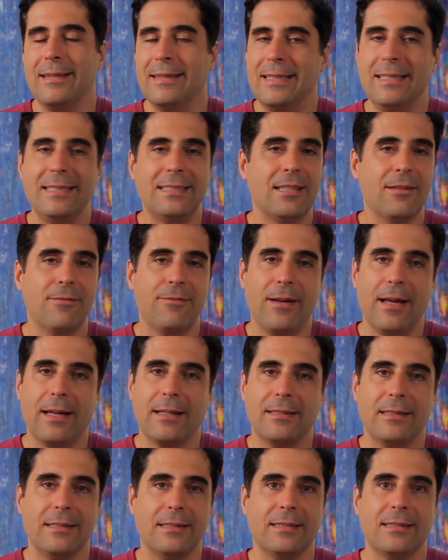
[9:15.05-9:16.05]
this
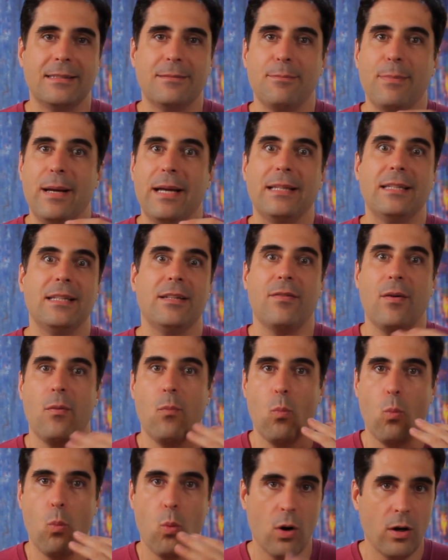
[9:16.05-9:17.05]
effect is made
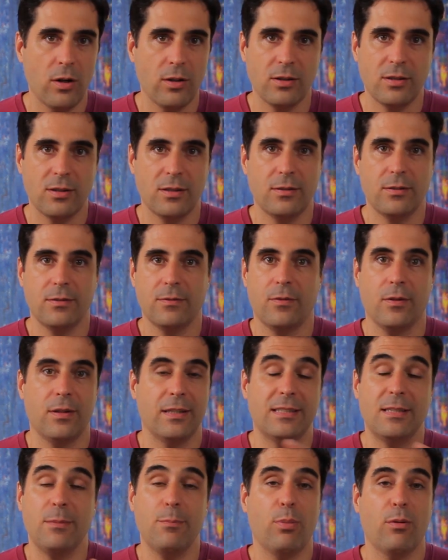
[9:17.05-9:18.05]
even worse for the
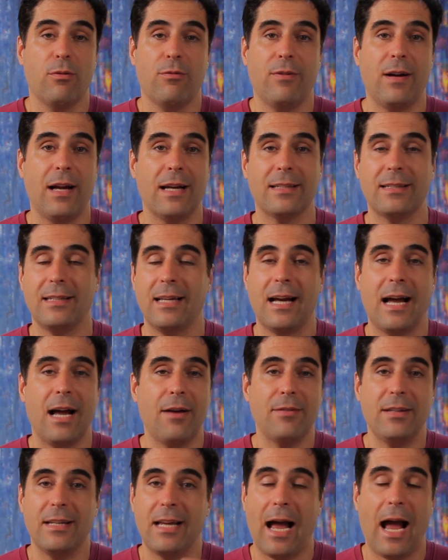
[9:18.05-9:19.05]
simple fact that
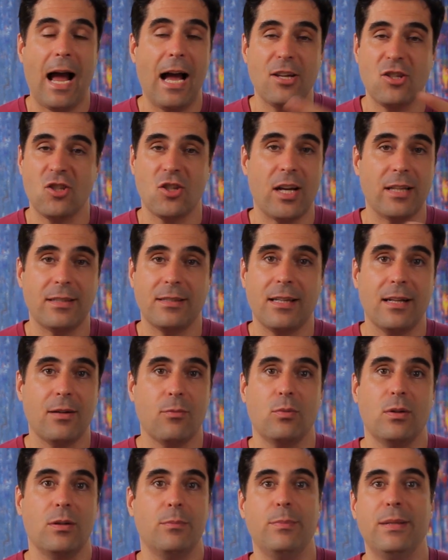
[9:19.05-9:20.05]
having a high shutter
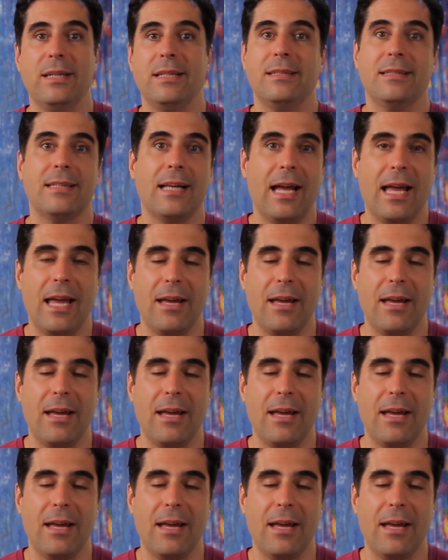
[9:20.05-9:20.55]
will mean that